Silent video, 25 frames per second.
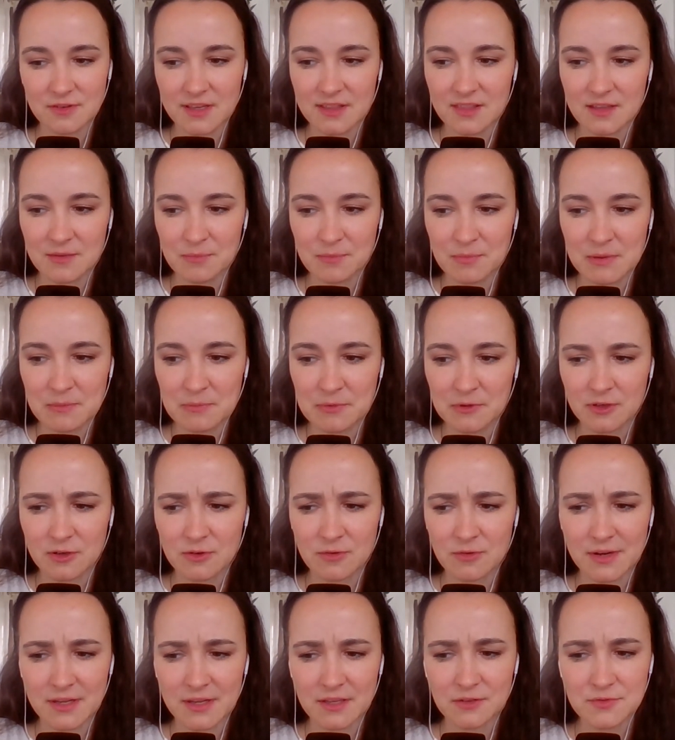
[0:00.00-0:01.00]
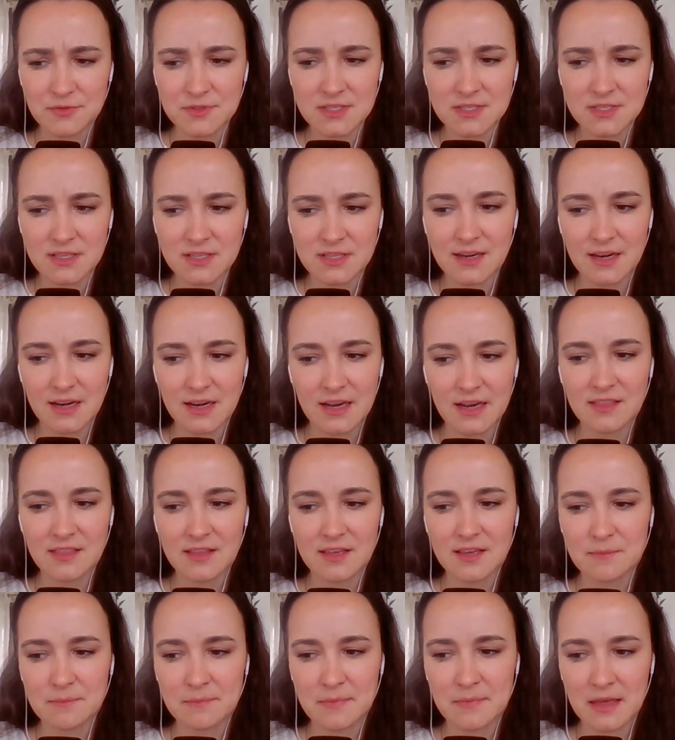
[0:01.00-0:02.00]
So I think people are quite used to that, and I
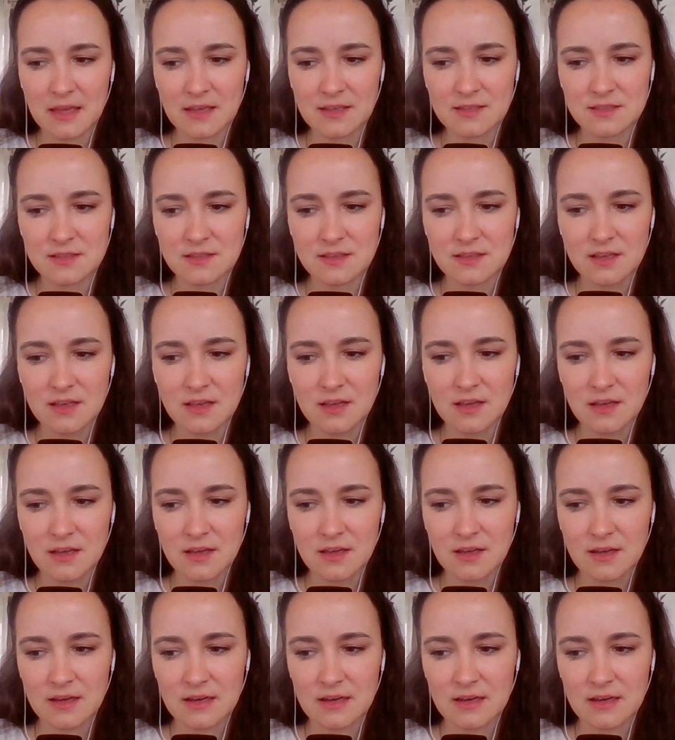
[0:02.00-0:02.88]
think it makes